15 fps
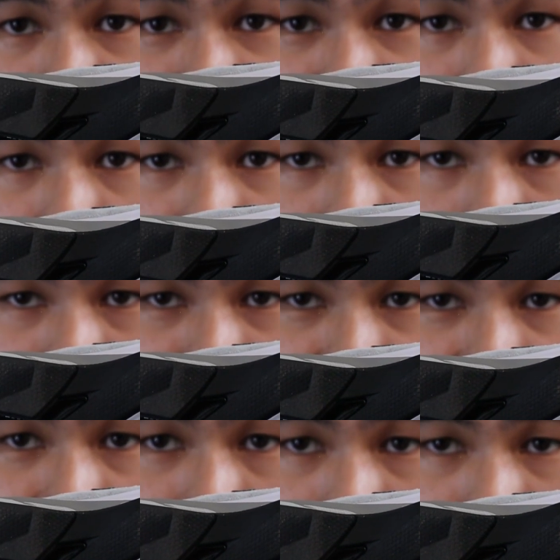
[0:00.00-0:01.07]
moving on towards
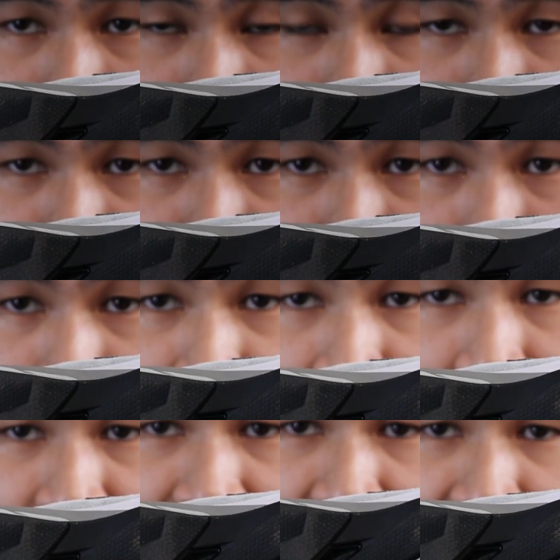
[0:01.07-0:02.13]
the outsole of the shoe,
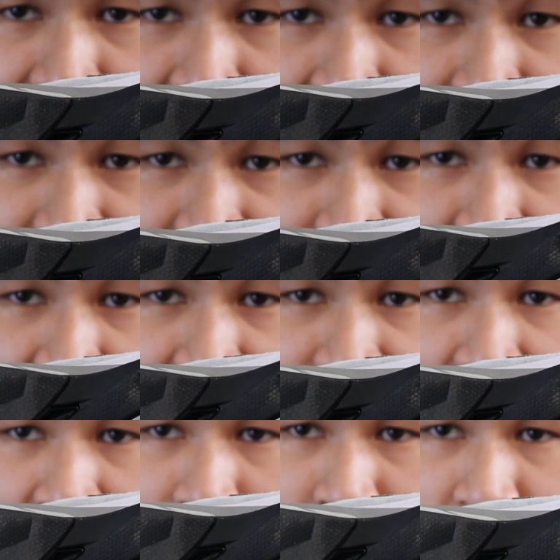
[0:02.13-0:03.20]
the 990V5
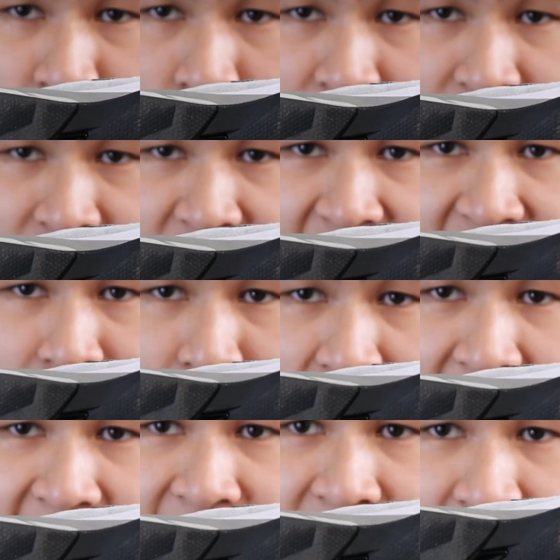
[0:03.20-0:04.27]
comes with a
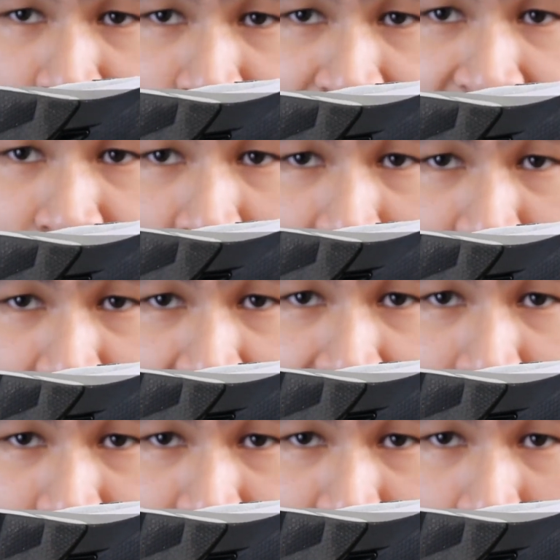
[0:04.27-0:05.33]
black and gray rubber
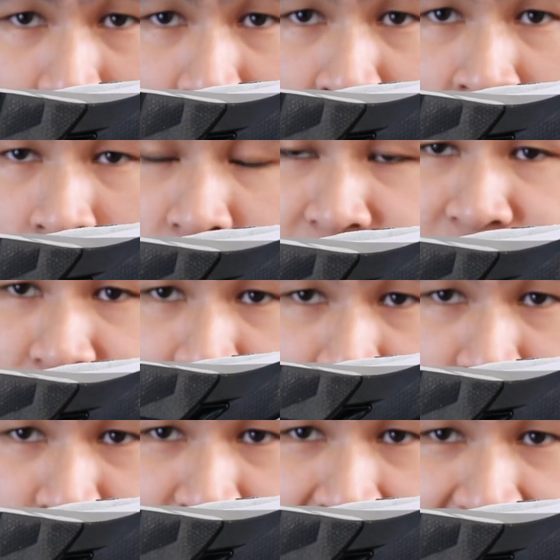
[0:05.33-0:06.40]
outsole with
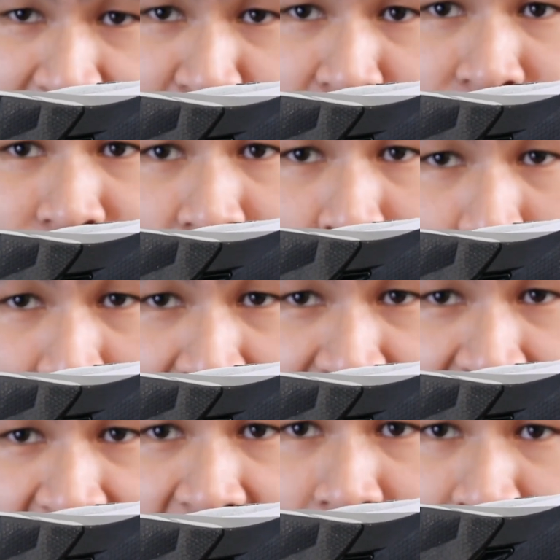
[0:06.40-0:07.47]
good traction for
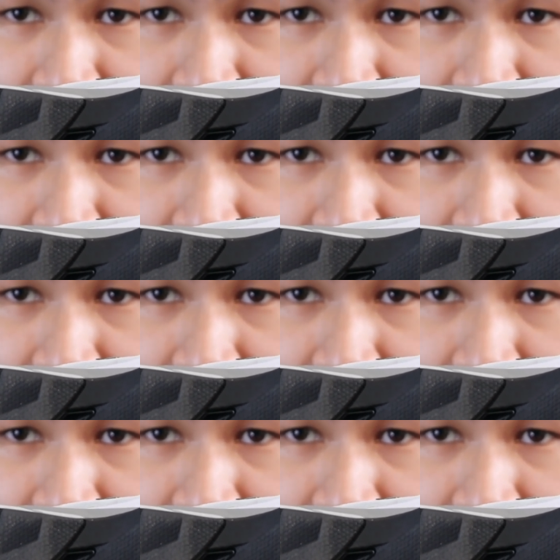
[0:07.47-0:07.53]
running and